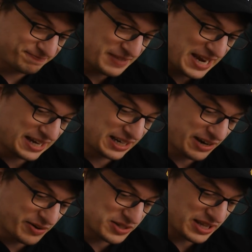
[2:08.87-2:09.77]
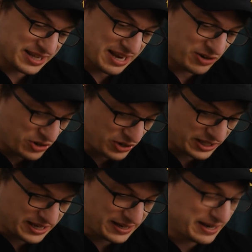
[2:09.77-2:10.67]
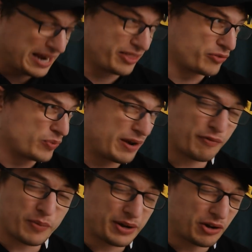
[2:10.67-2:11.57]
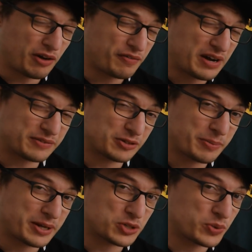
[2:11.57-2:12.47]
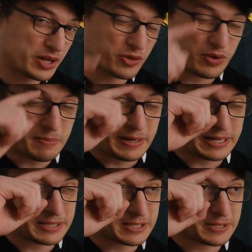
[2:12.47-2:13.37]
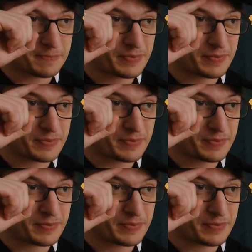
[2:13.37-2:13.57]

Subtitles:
handling errors let down early. The ref went off after about 23 minutes.